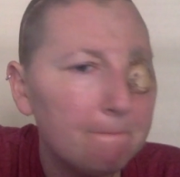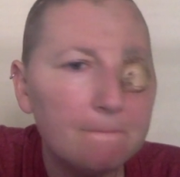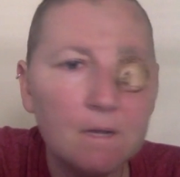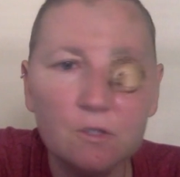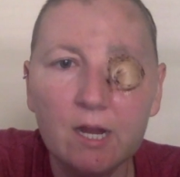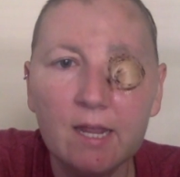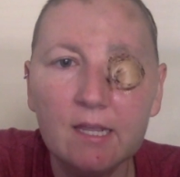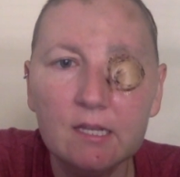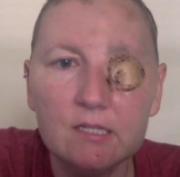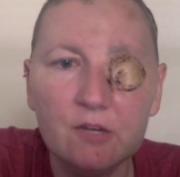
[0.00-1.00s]
I'll try and
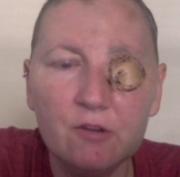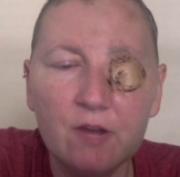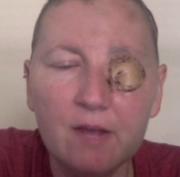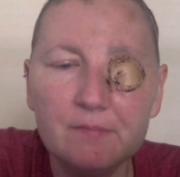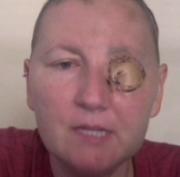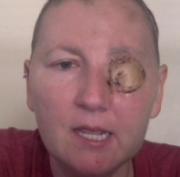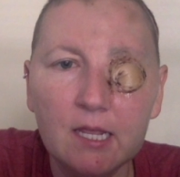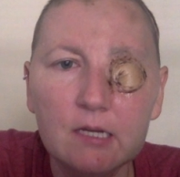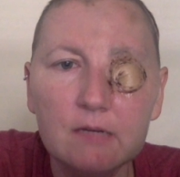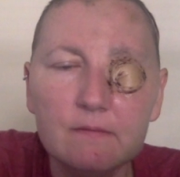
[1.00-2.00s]
continue to
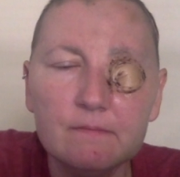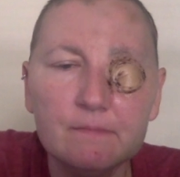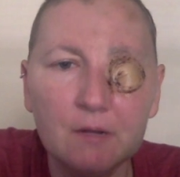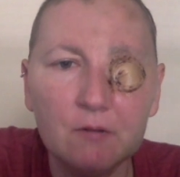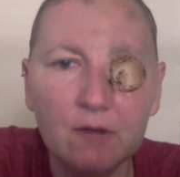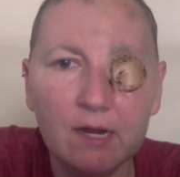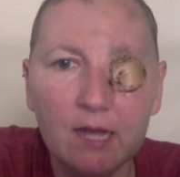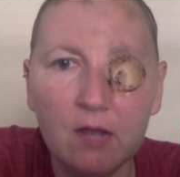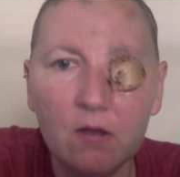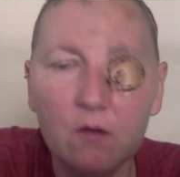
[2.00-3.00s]
update, but right
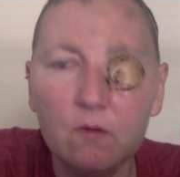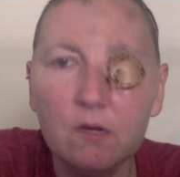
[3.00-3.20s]
now,